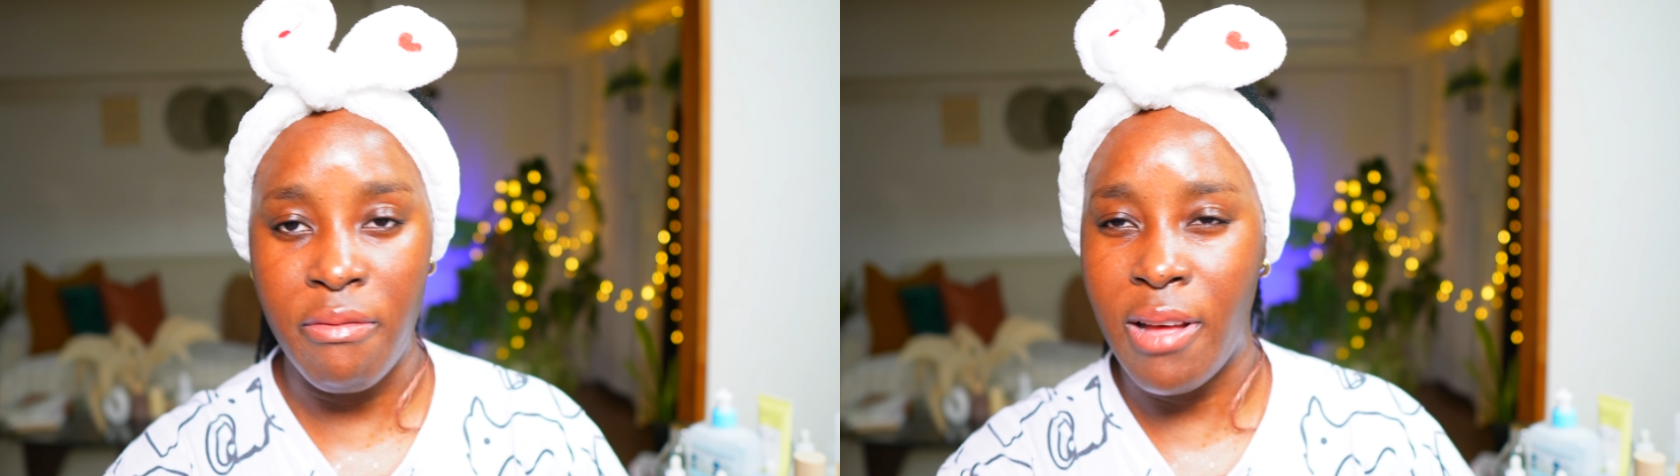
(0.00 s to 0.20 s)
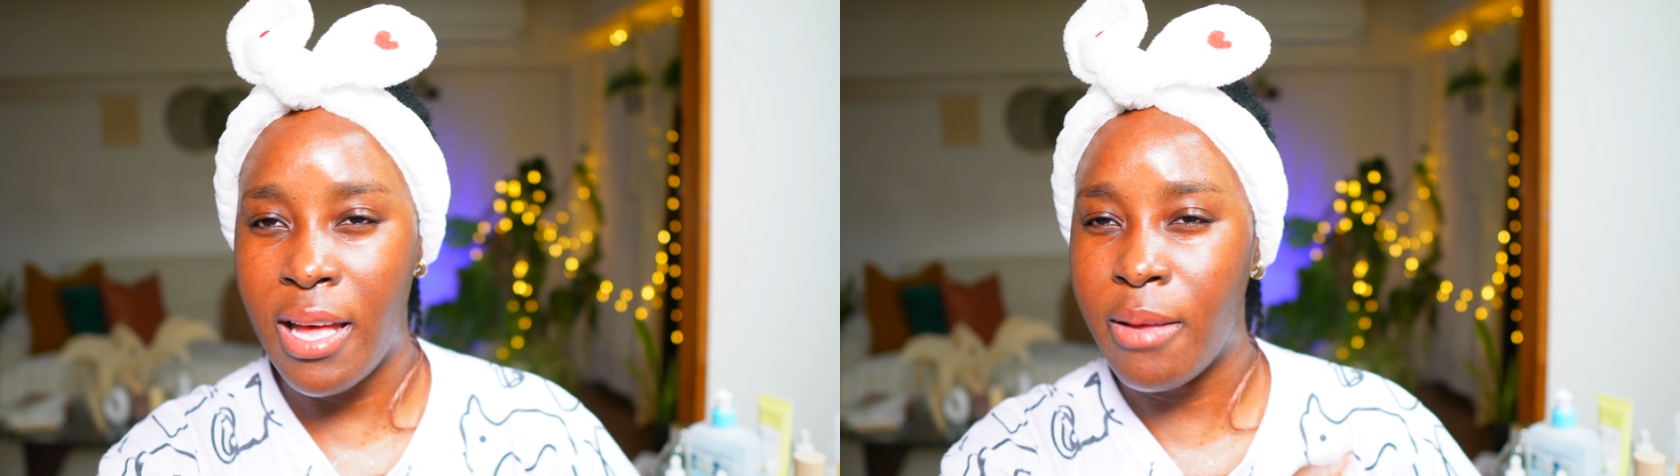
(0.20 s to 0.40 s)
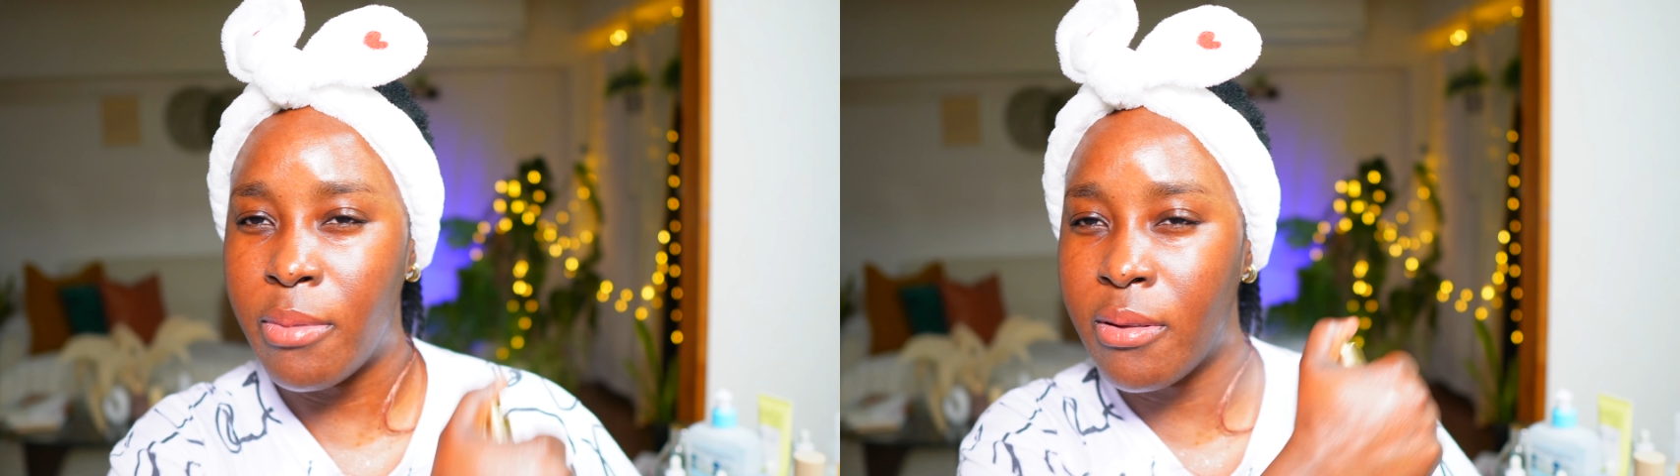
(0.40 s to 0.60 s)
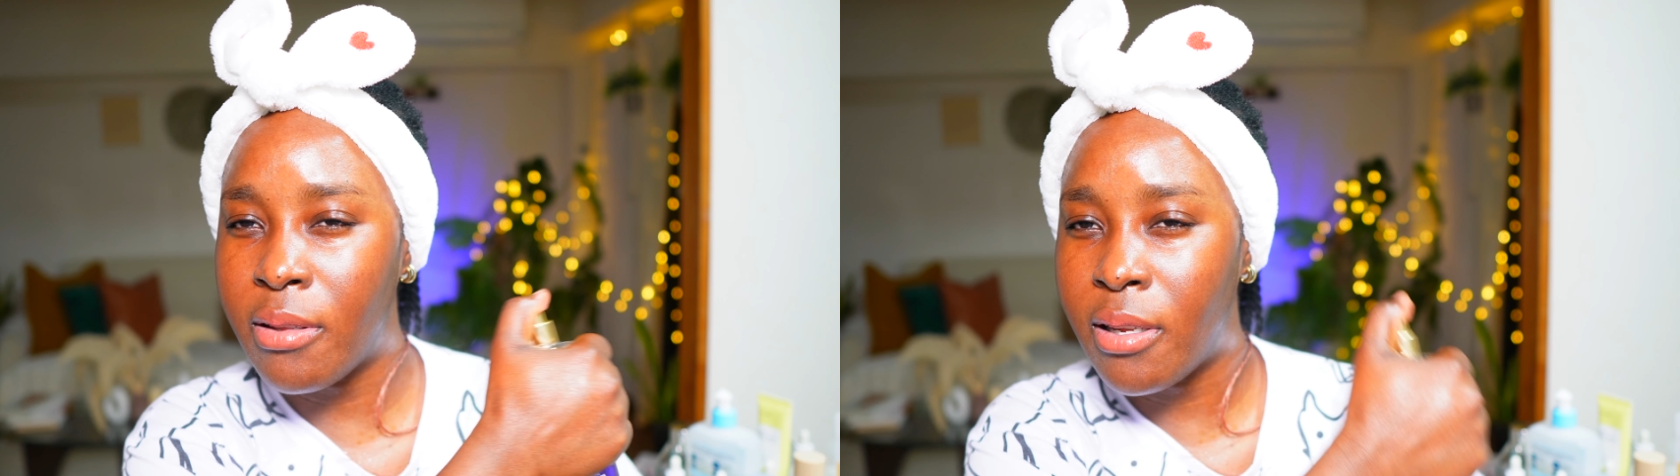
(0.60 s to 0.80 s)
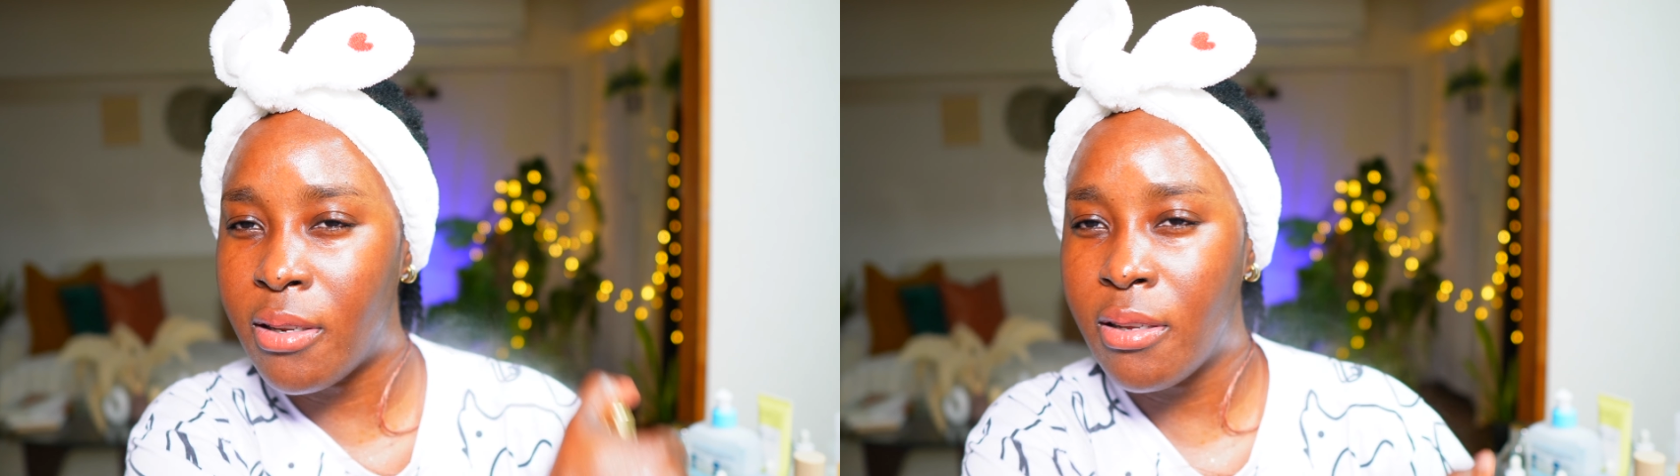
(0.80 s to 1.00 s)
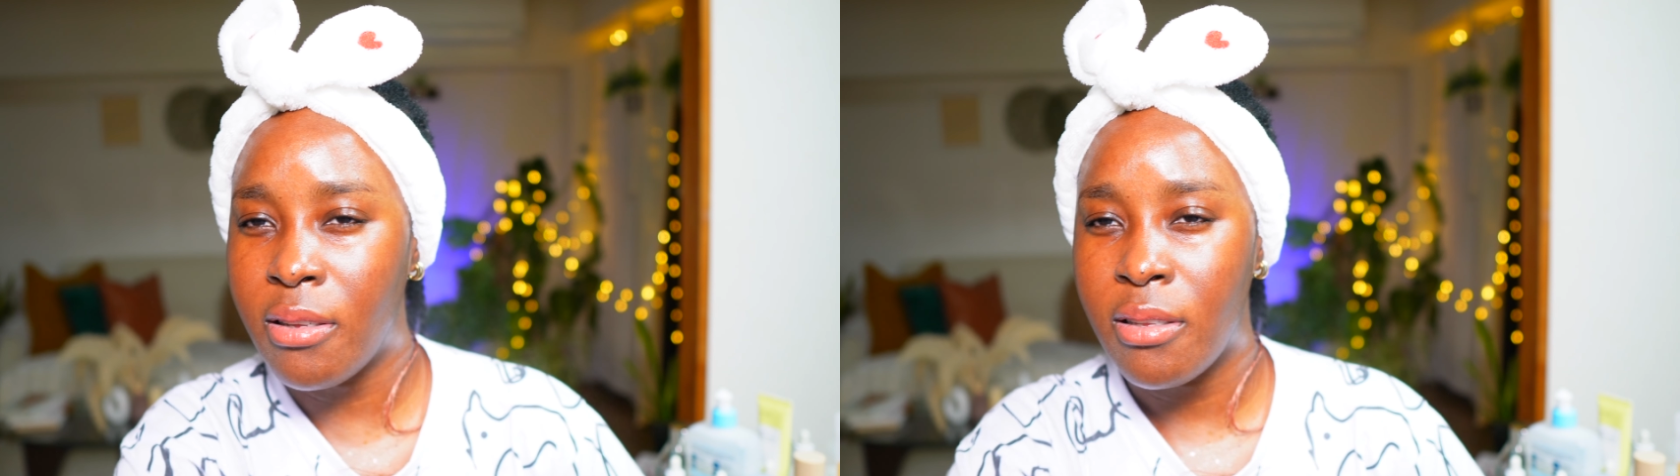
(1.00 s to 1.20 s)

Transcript: vibe, you know.